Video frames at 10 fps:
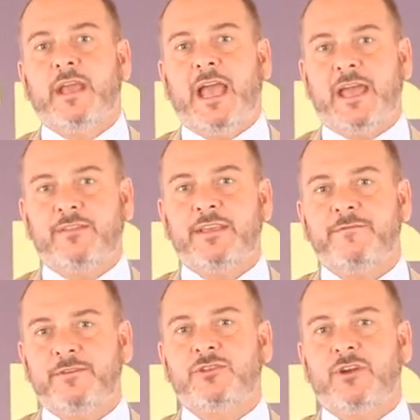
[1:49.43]
And the
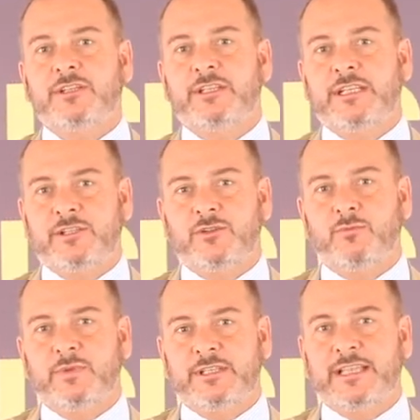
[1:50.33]
infrastructure needs to
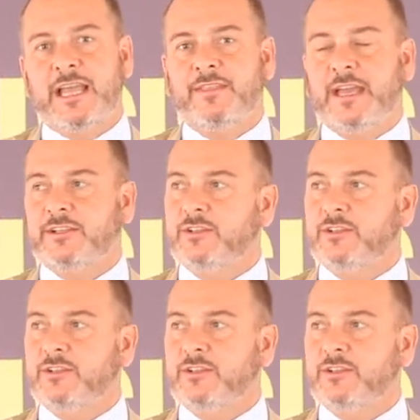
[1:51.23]
withstand that.